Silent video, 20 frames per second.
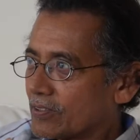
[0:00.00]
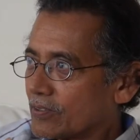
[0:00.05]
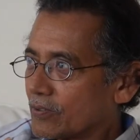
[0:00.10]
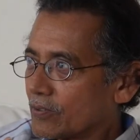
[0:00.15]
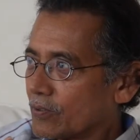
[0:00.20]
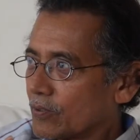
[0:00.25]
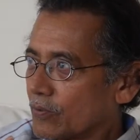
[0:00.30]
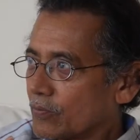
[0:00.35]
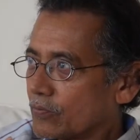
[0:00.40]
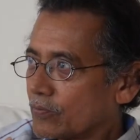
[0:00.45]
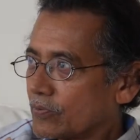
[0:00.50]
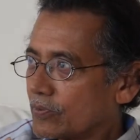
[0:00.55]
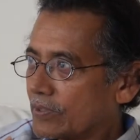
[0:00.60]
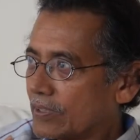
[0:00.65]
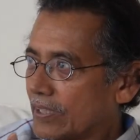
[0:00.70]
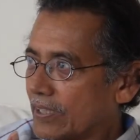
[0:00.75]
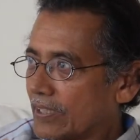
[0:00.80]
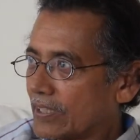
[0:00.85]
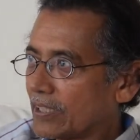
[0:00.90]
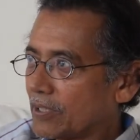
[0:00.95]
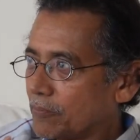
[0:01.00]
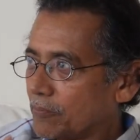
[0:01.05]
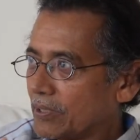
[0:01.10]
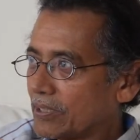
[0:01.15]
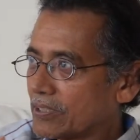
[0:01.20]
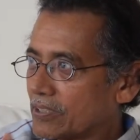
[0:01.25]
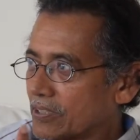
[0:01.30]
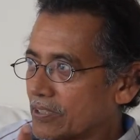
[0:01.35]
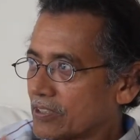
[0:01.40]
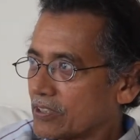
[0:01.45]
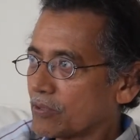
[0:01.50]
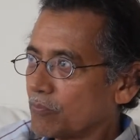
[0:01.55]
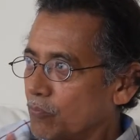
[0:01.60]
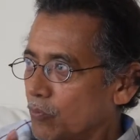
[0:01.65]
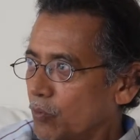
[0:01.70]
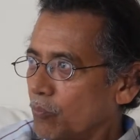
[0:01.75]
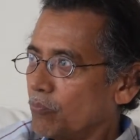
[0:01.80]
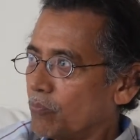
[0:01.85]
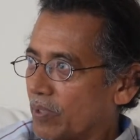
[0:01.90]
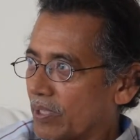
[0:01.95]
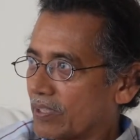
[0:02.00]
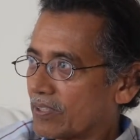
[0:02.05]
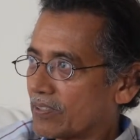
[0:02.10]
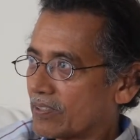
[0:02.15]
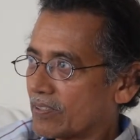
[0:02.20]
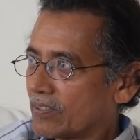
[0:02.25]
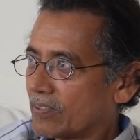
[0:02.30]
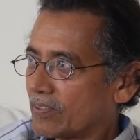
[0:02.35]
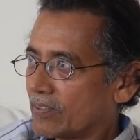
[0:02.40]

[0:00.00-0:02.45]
You know, thinking means it's a movement.